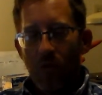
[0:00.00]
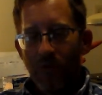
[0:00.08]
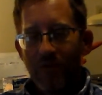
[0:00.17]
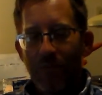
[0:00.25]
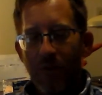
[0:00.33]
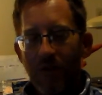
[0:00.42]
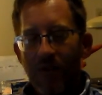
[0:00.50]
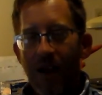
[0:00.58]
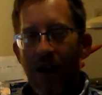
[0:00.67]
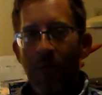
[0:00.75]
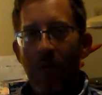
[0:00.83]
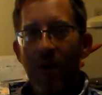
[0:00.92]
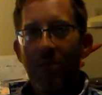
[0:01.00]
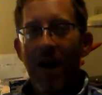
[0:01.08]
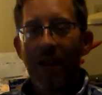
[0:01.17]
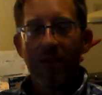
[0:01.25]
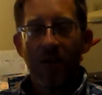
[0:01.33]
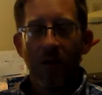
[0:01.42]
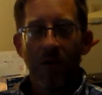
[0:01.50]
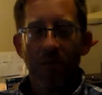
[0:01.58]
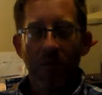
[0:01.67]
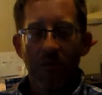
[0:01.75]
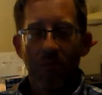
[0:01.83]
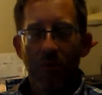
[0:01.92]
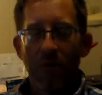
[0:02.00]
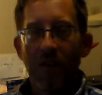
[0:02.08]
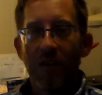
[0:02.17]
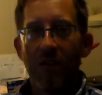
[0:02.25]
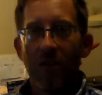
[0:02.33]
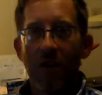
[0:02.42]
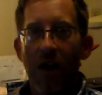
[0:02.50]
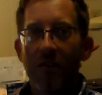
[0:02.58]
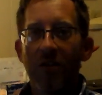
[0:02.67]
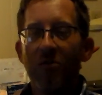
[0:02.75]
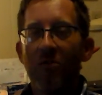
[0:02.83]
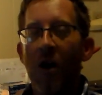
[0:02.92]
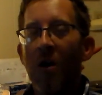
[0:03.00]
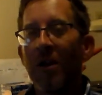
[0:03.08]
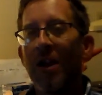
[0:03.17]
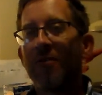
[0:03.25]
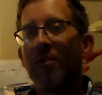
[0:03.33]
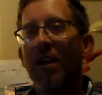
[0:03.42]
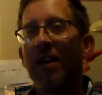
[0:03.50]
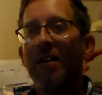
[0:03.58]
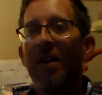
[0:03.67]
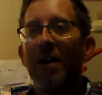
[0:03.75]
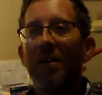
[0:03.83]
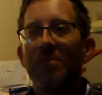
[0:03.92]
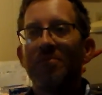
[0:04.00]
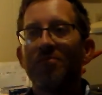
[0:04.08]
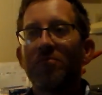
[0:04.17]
once upon a time, way back there, not too long after I had that,